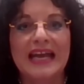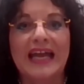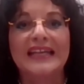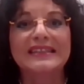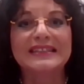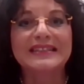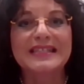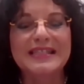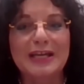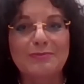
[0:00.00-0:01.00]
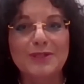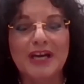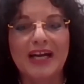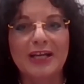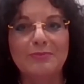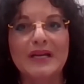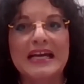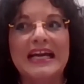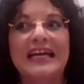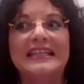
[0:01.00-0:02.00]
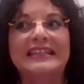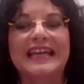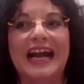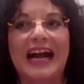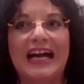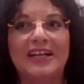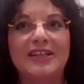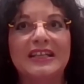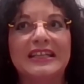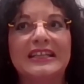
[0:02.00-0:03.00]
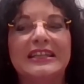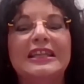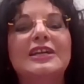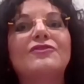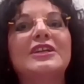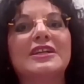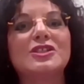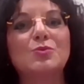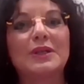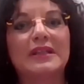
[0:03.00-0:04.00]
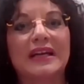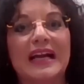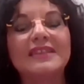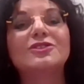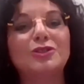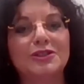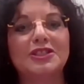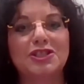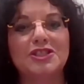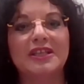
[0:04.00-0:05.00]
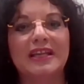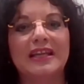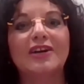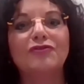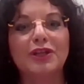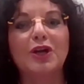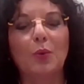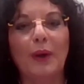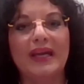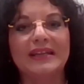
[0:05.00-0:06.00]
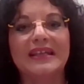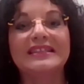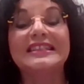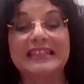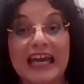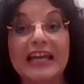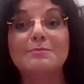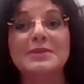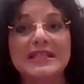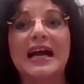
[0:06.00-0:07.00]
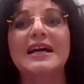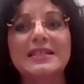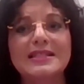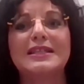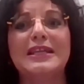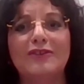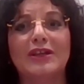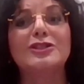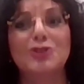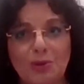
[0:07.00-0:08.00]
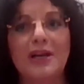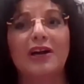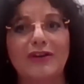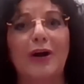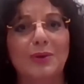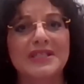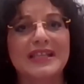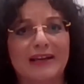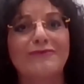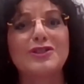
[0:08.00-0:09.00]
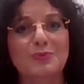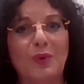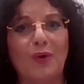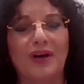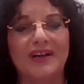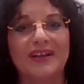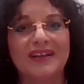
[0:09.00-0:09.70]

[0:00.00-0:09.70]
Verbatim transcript: And in the same time, they are loving us with their unconditional love in a way that it helps us even to love ourselves more.